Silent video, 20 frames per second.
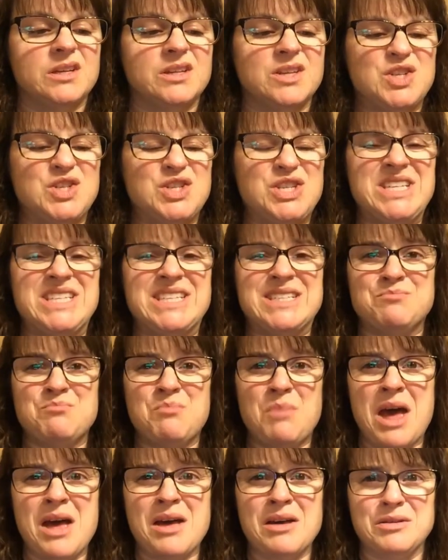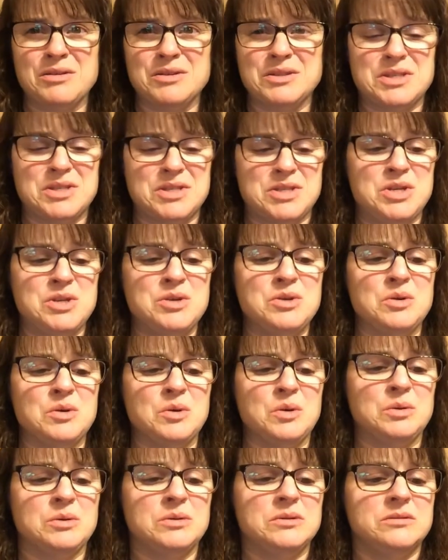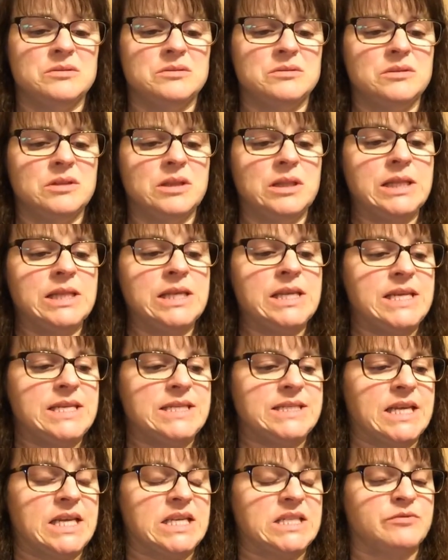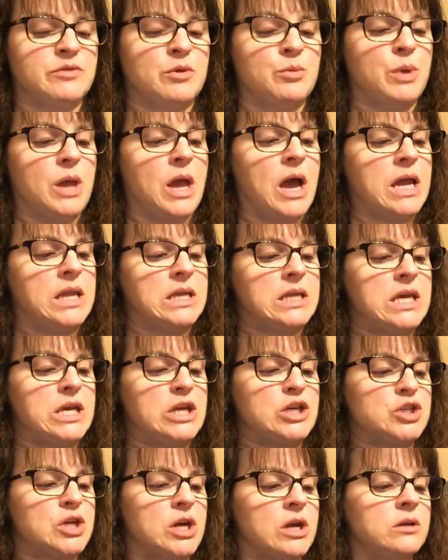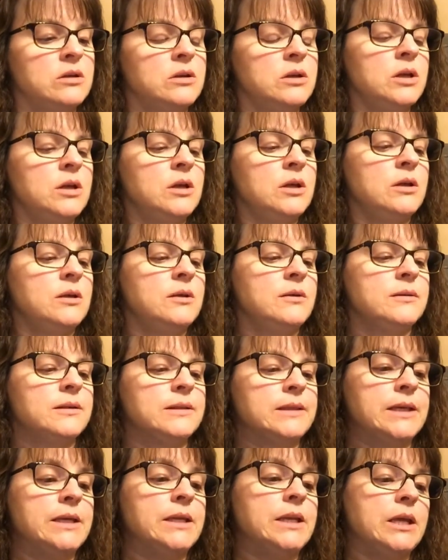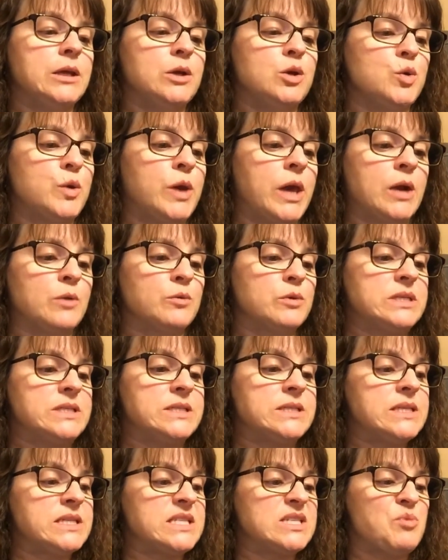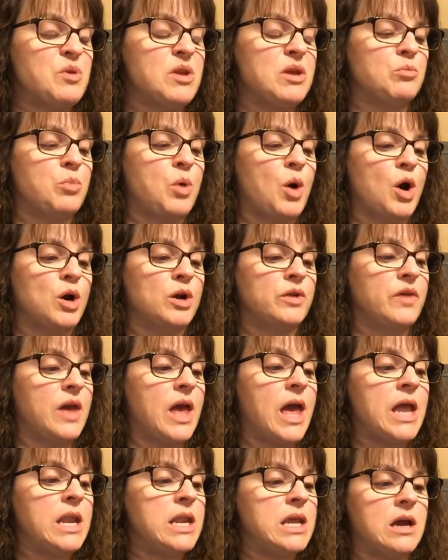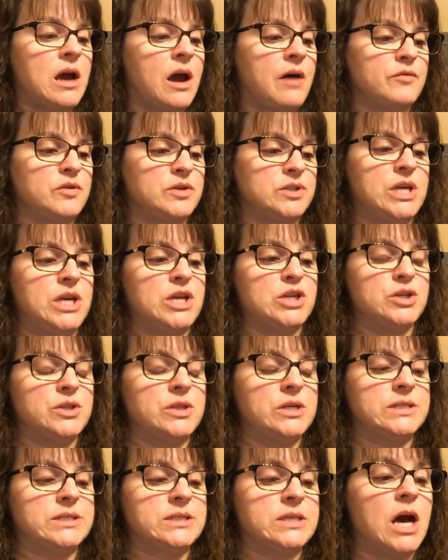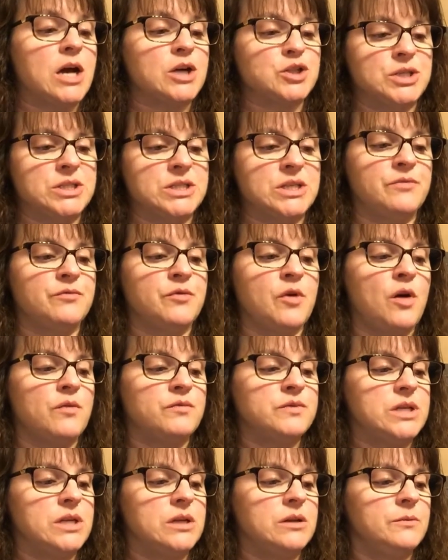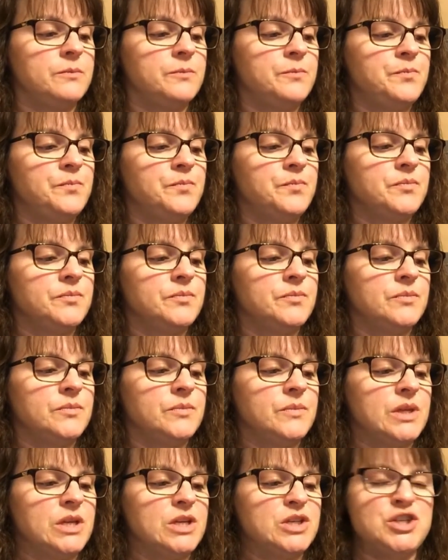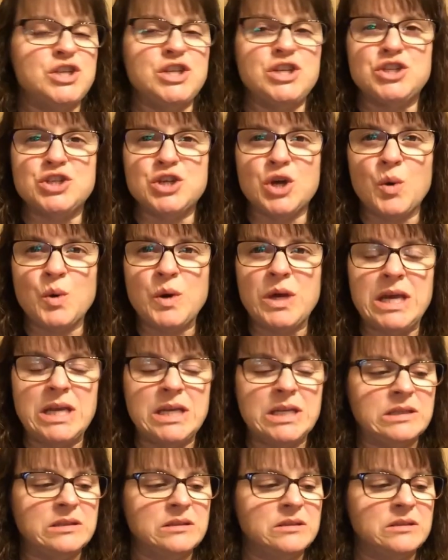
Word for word: She smells, too, Lenny says from behind Keisha. Lenny, who can't resist being part of any conversation that Sasha's involved in. Is she joking?